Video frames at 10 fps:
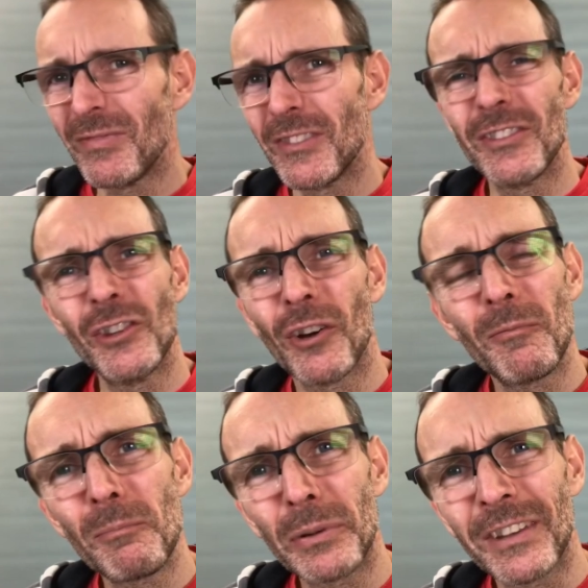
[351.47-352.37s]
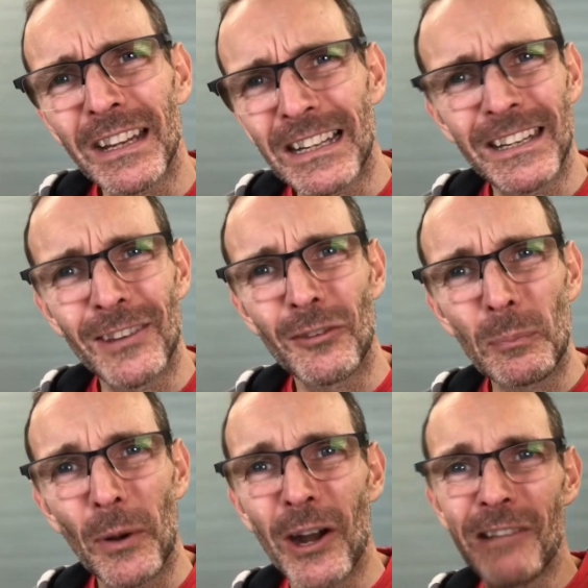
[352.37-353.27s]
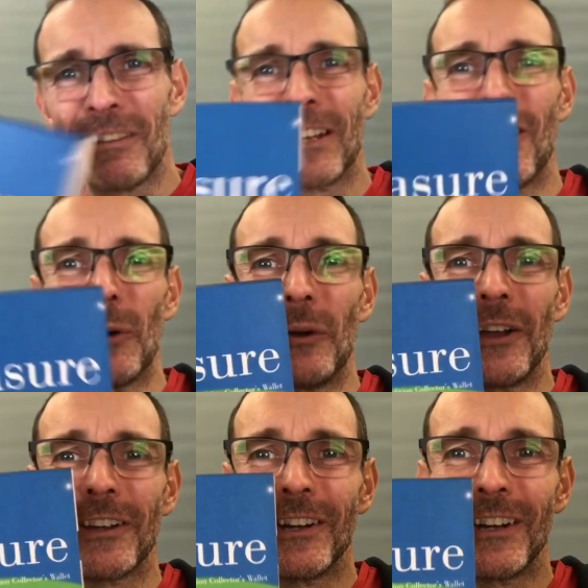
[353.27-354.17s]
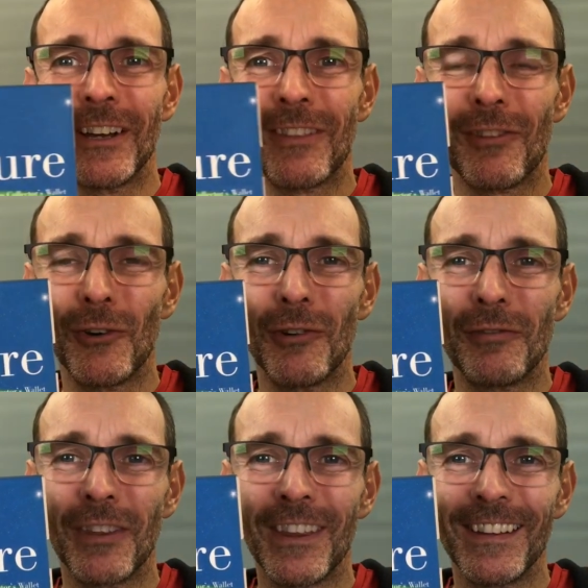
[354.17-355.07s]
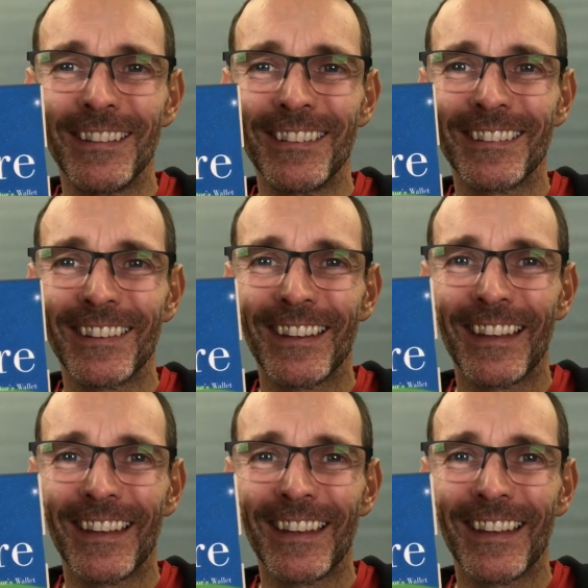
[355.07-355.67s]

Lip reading: Not particularly inspiring artwork, I thought, for these.